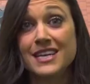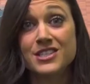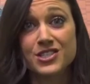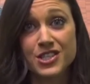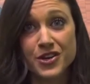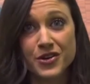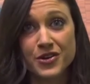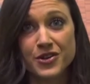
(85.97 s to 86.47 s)

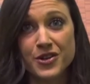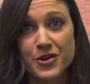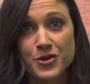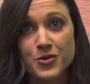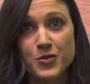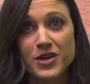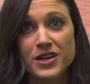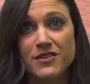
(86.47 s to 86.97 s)
year
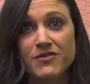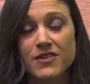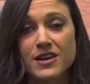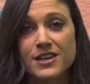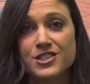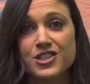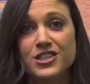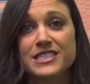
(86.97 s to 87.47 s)
alone, we've
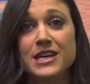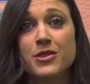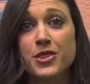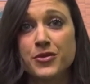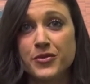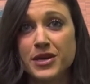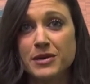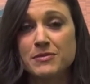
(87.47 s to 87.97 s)
shut down
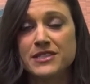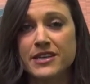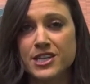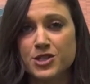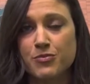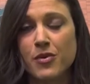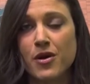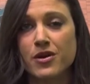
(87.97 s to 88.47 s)
3
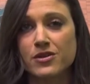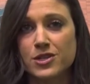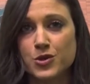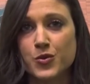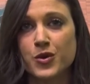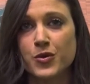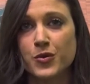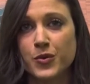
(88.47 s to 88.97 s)
massage parlors
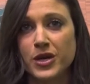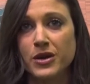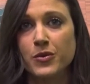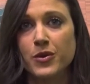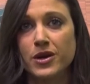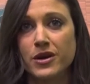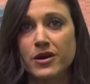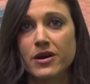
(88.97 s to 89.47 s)

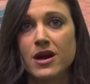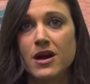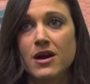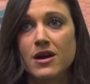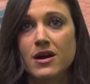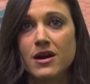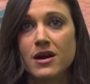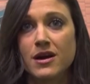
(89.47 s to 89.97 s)
where
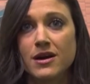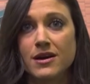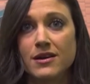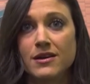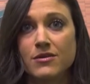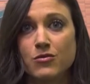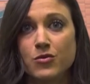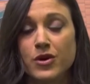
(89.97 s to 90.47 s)

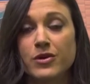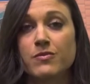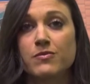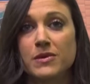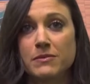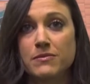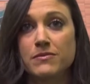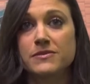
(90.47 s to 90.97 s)

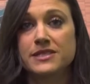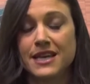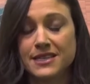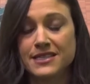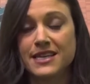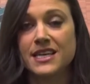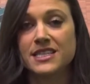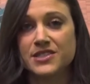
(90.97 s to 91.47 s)

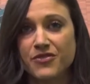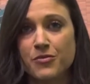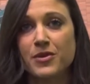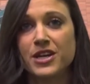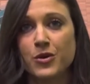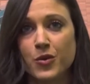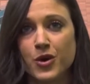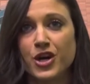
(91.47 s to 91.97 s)
sex acts for
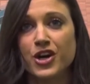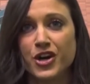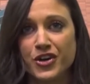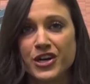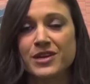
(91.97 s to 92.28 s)
money were occurring.